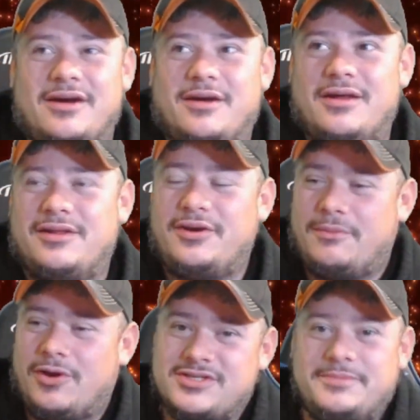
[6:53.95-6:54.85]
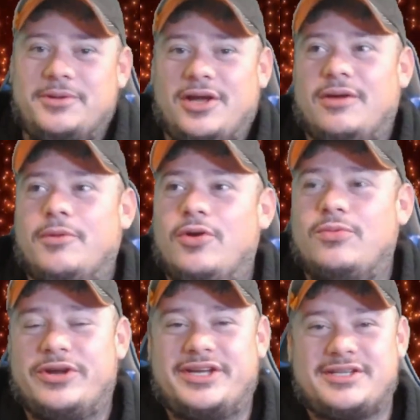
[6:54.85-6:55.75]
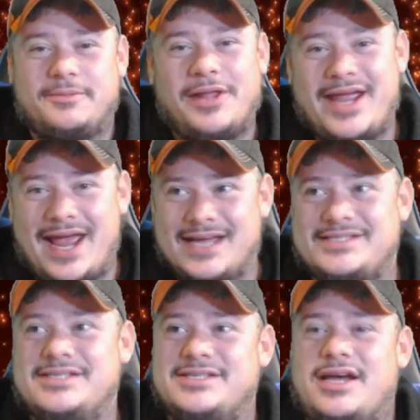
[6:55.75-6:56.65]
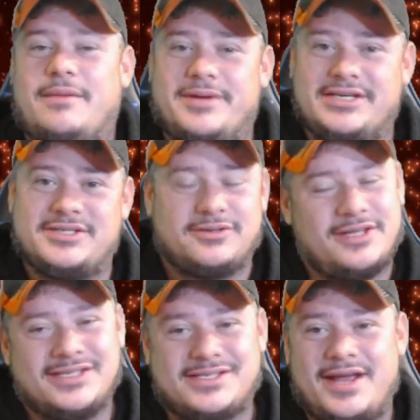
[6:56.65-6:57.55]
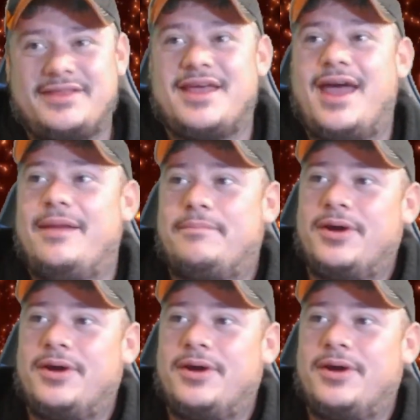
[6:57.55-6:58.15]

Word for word: a, little multiplayer mode where you get to play as the zombies or things like that.